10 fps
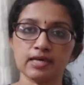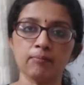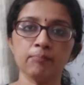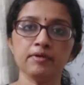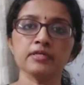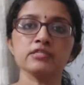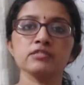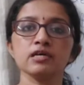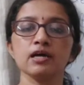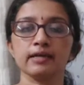sum
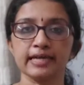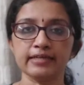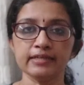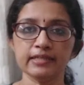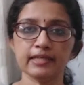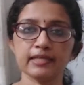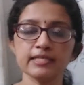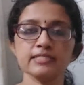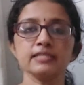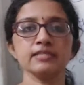is 90
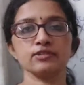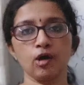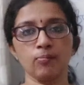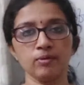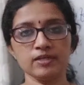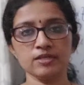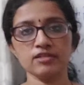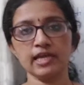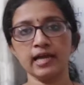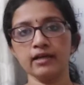degrees, it is
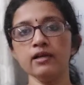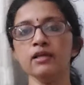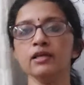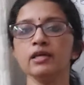complementary angle.